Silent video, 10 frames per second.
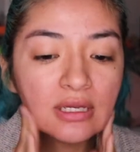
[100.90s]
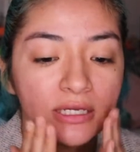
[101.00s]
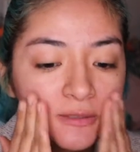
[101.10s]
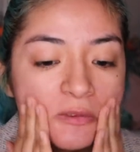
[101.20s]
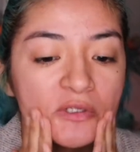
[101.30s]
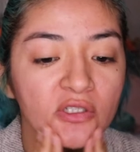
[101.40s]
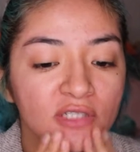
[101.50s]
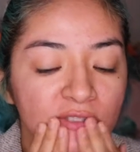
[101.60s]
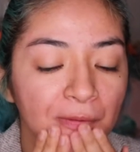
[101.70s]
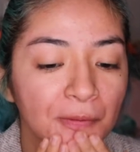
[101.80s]

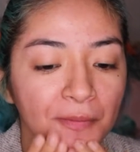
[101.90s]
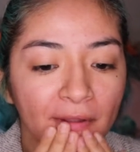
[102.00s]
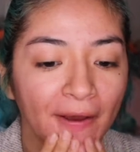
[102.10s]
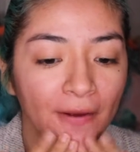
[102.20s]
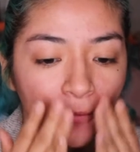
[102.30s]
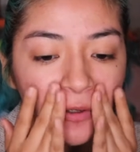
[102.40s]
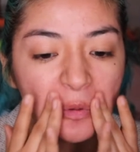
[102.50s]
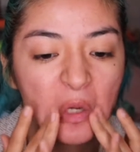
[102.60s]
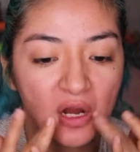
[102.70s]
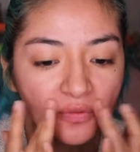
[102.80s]
Especially do apply it where
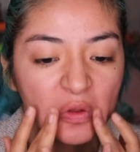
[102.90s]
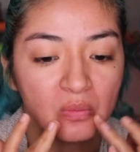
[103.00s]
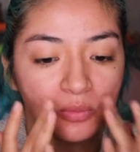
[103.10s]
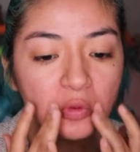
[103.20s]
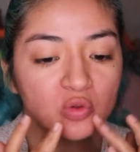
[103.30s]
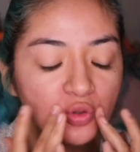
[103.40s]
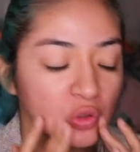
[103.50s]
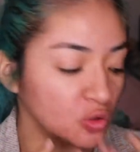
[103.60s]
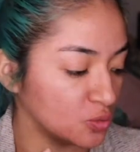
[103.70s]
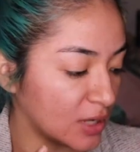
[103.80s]
you have the
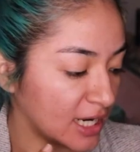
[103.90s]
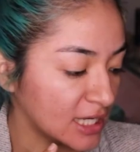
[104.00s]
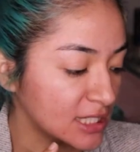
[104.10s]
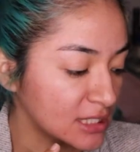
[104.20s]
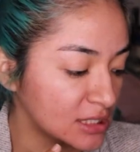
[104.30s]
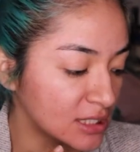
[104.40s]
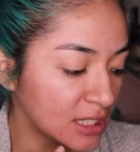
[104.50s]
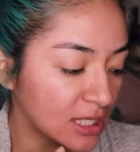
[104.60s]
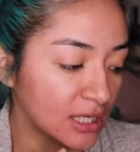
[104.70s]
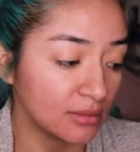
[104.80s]
most dryness
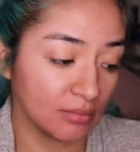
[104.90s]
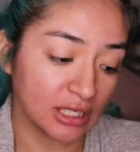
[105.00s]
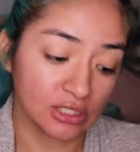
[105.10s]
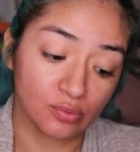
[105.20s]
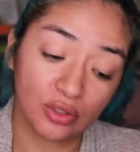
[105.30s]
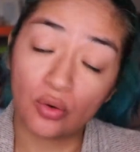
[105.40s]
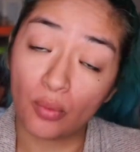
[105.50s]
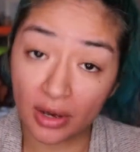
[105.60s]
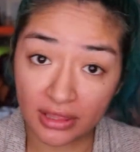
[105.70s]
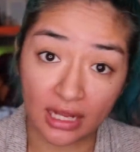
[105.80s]
because we don't
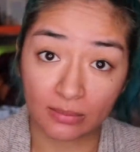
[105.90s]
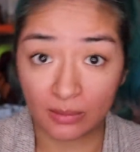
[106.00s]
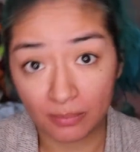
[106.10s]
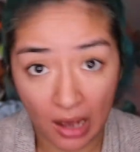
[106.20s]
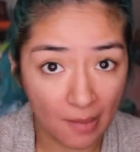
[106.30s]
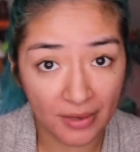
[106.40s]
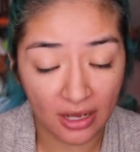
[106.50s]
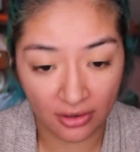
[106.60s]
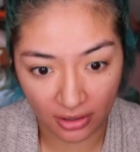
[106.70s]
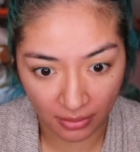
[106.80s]
want that to be popping
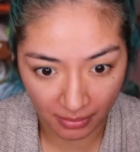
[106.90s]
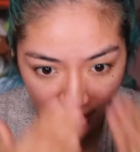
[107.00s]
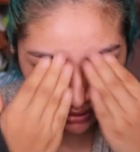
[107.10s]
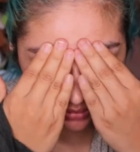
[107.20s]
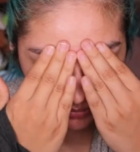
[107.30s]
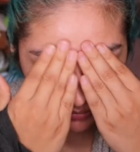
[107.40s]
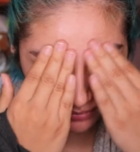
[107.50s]
out in our makeup.